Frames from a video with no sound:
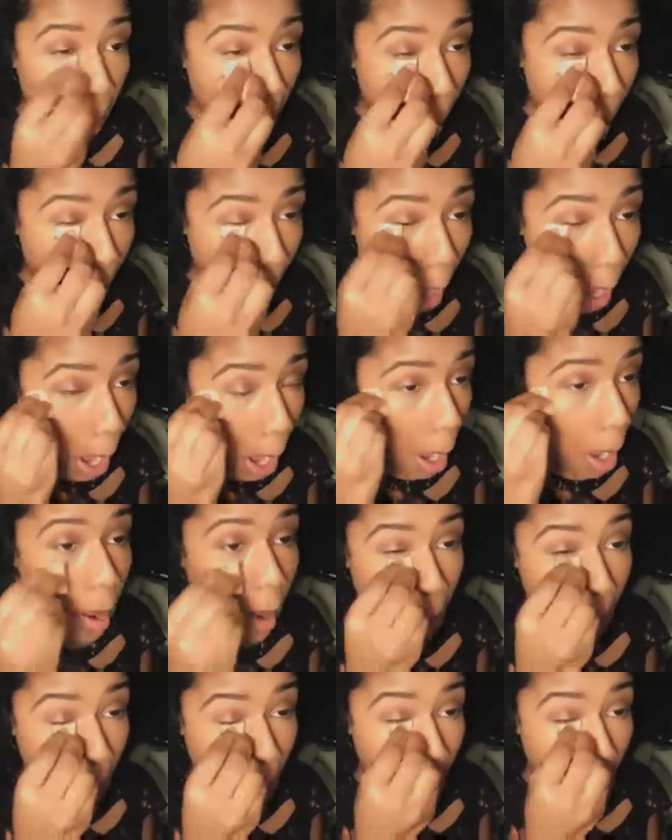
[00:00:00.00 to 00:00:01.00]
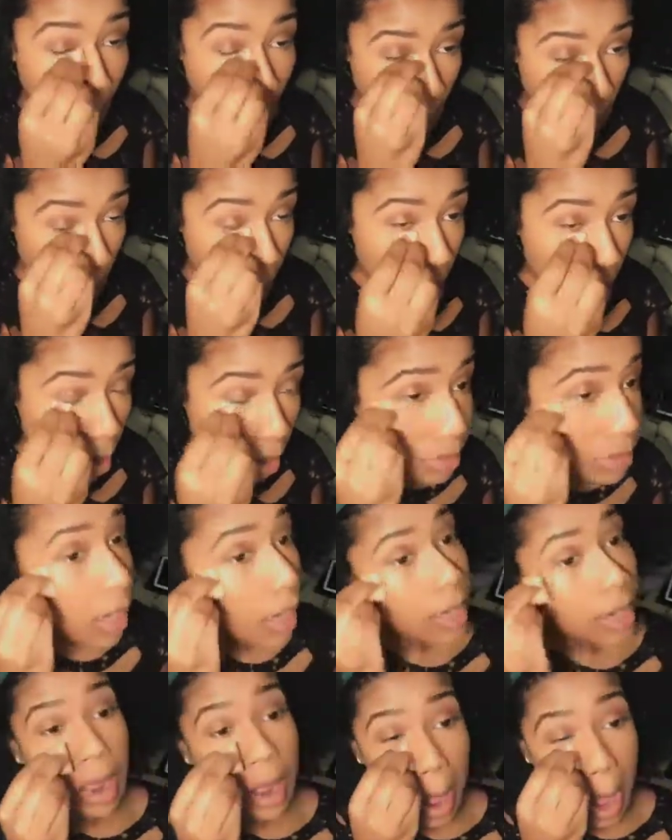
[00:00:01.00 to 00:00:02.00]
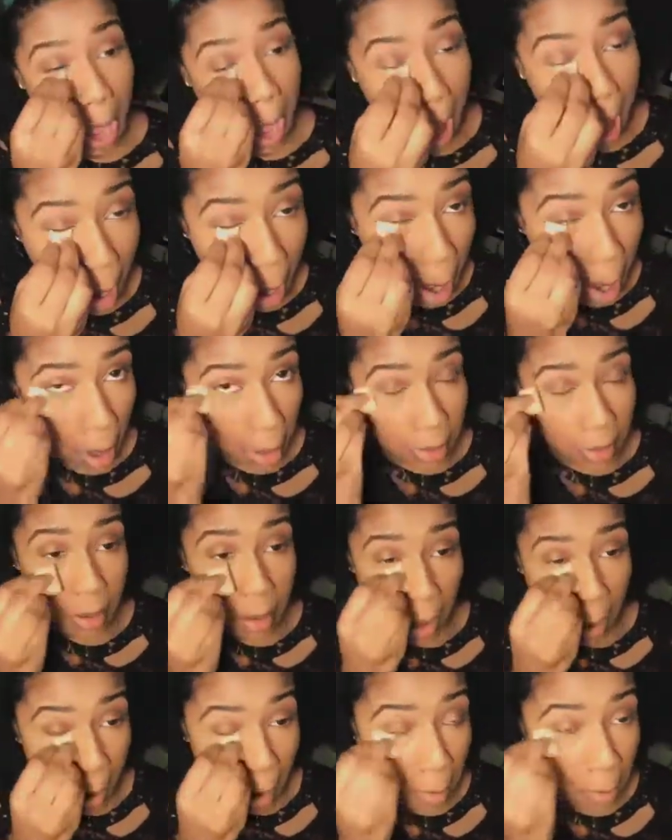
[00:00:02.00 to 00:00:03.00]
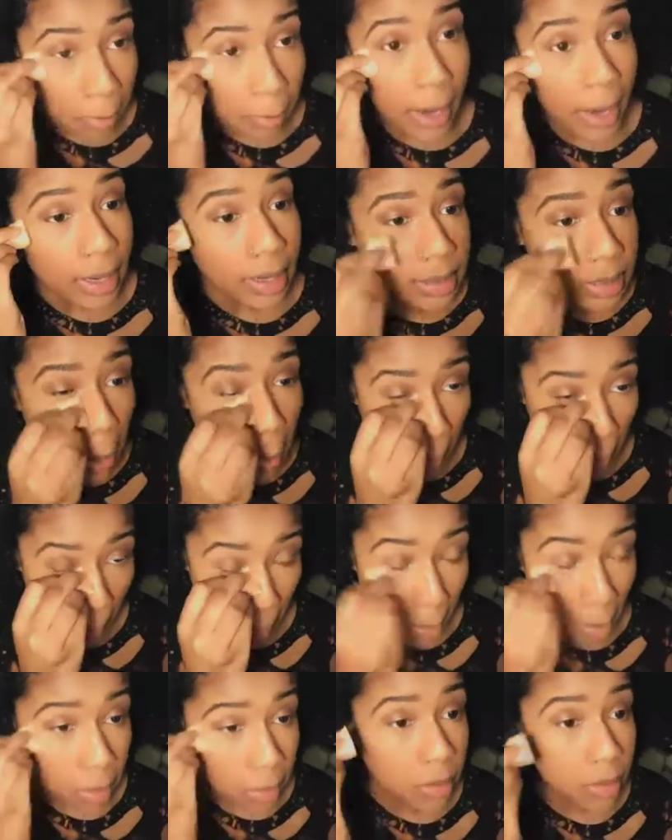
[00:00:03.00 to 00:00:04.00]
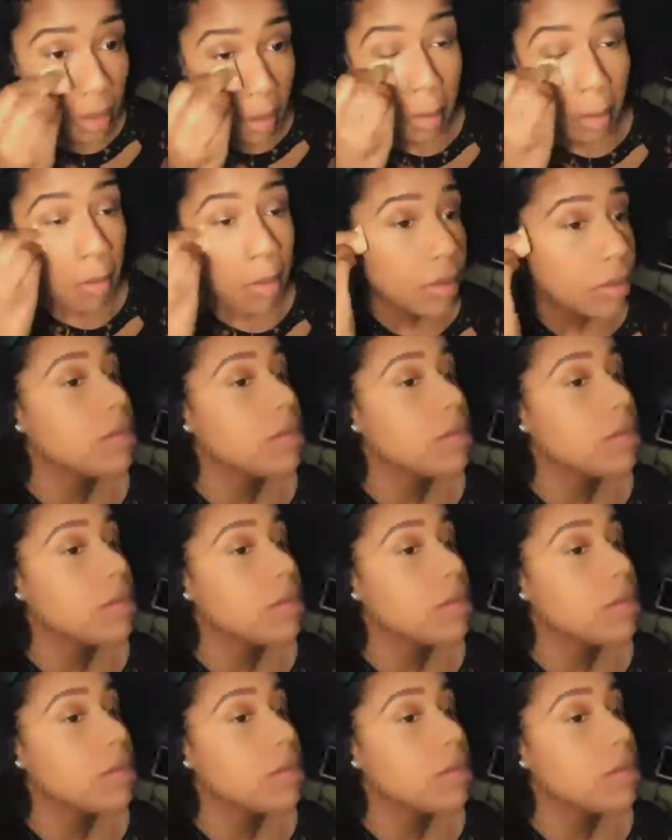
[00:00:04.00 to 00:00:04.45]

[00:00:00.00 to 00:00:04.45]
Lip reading: So you blend that joint out. Blend, girl. That's right.